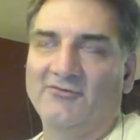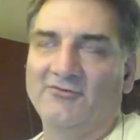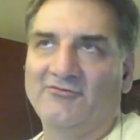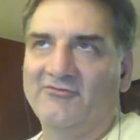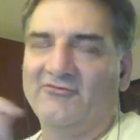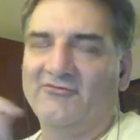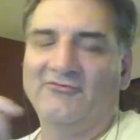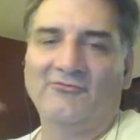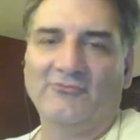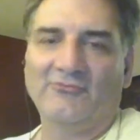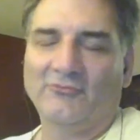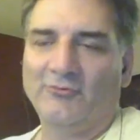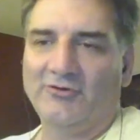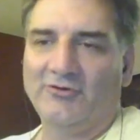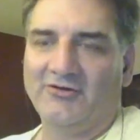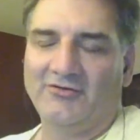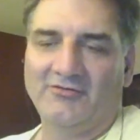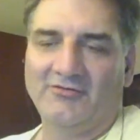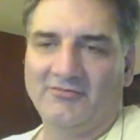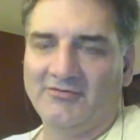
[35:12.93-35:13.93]

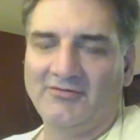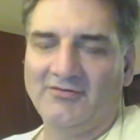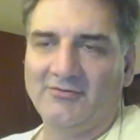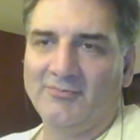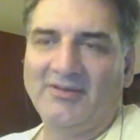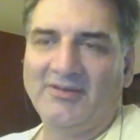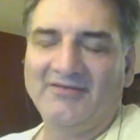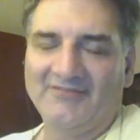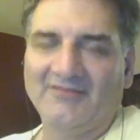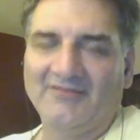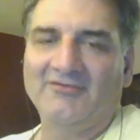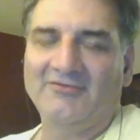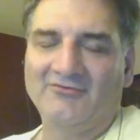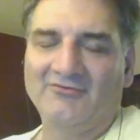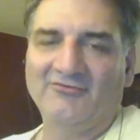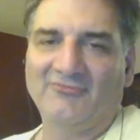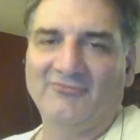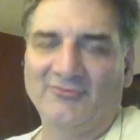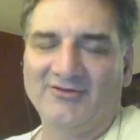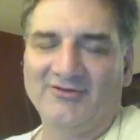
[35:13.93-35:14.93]
versus what you
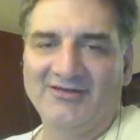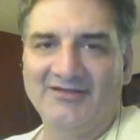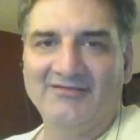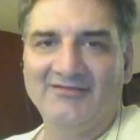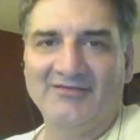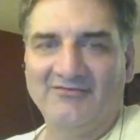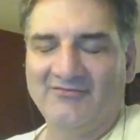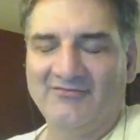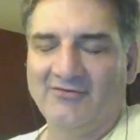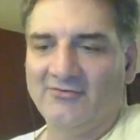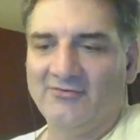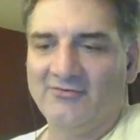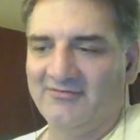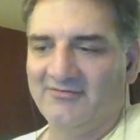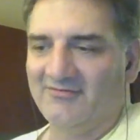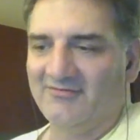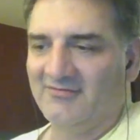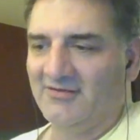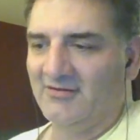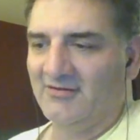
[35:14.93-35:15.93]
basically just would need these
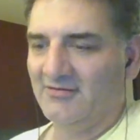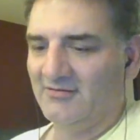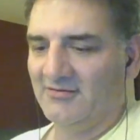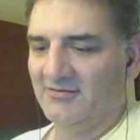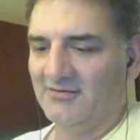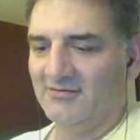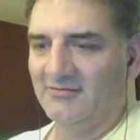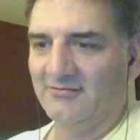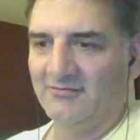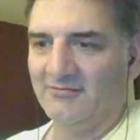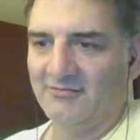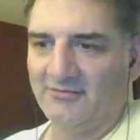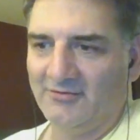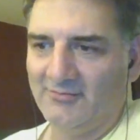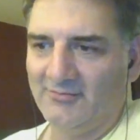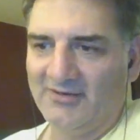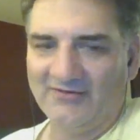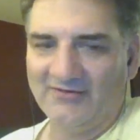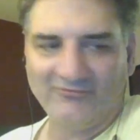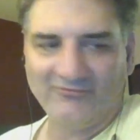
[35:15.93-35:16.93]
tokens that
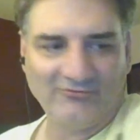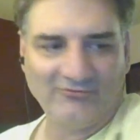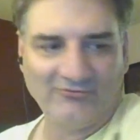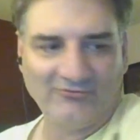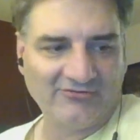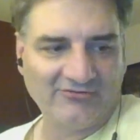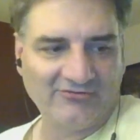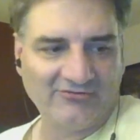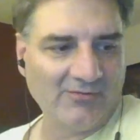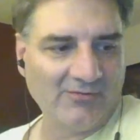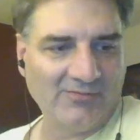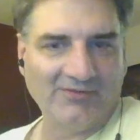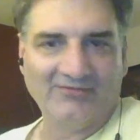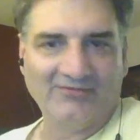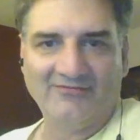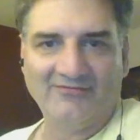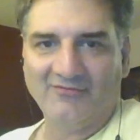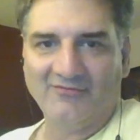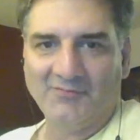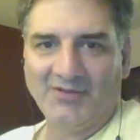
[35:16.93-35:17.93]
you might as well just
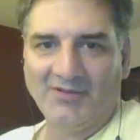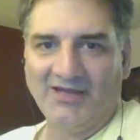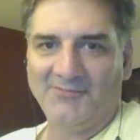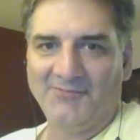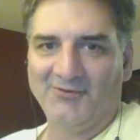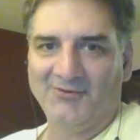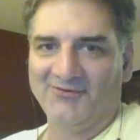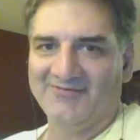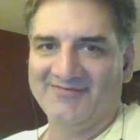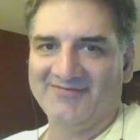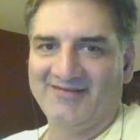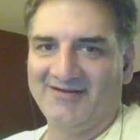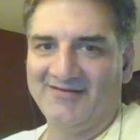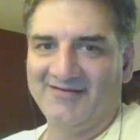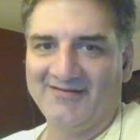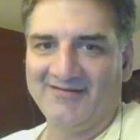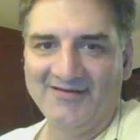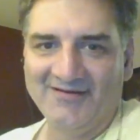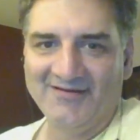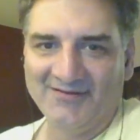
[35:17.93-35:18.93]
cut out pieces of paper
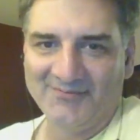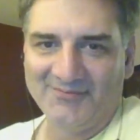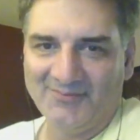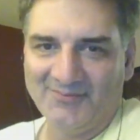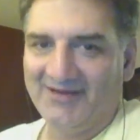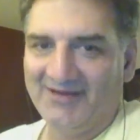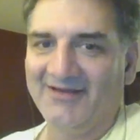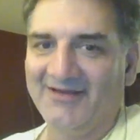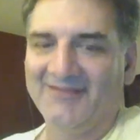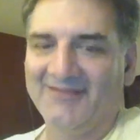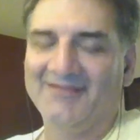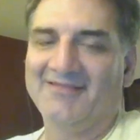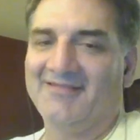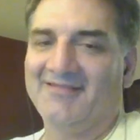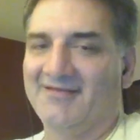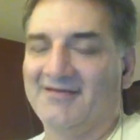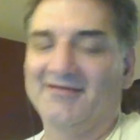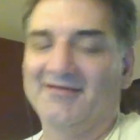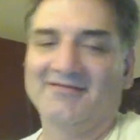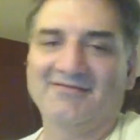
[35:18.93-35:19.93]
instead of
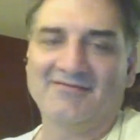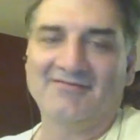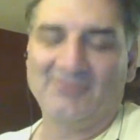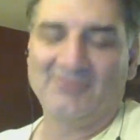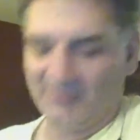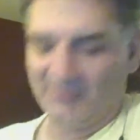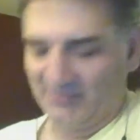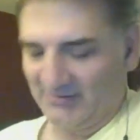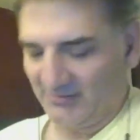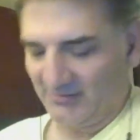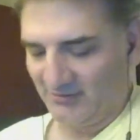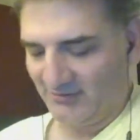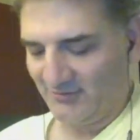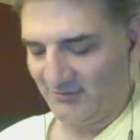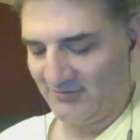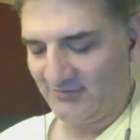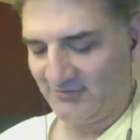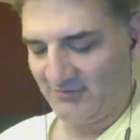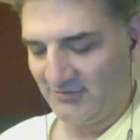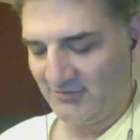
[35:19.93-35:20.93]
buying the thing. And so we
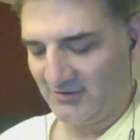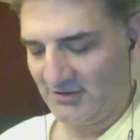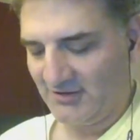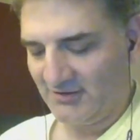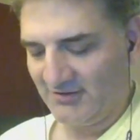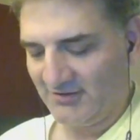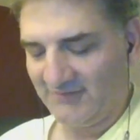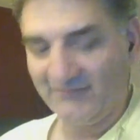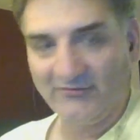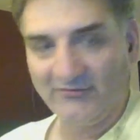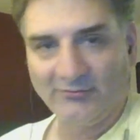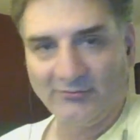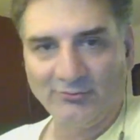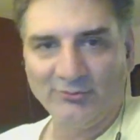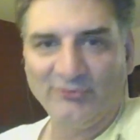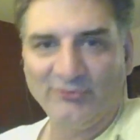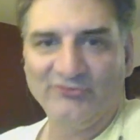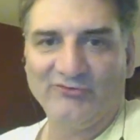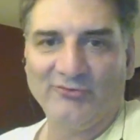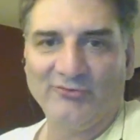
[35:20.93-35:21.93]
probably will give the
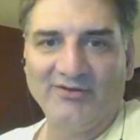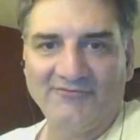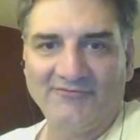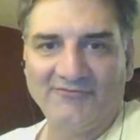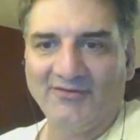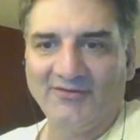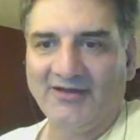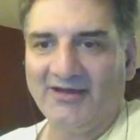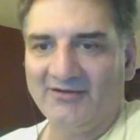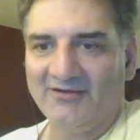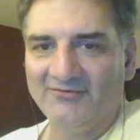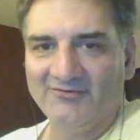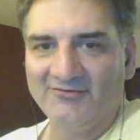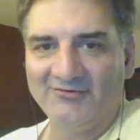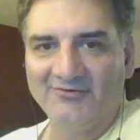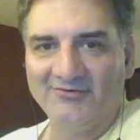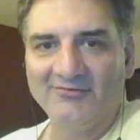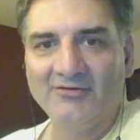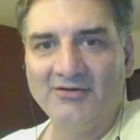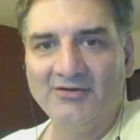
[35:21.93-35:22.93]
rules away for that
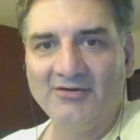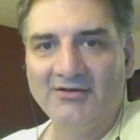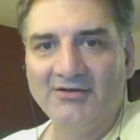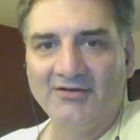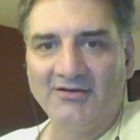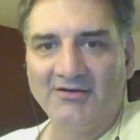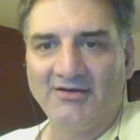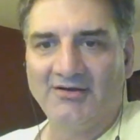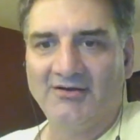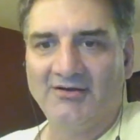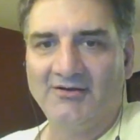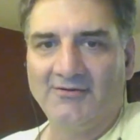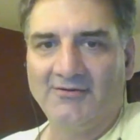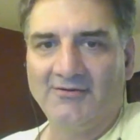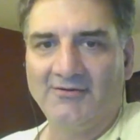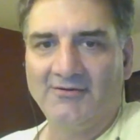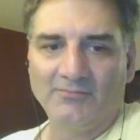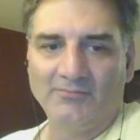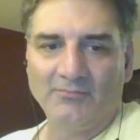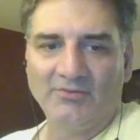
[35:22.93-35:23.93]
too.
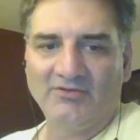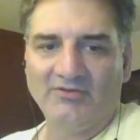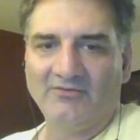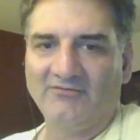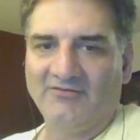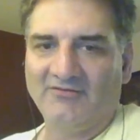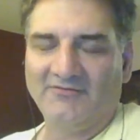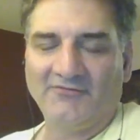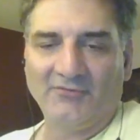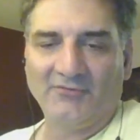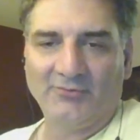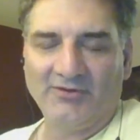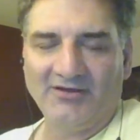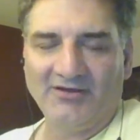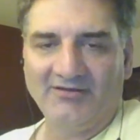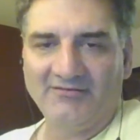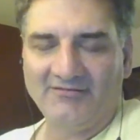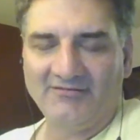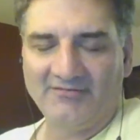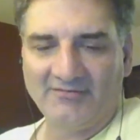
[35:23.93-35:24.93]
But there's different
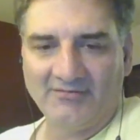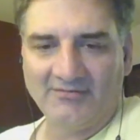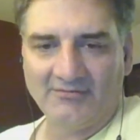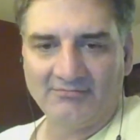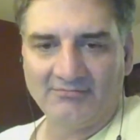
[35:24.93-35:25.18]
ways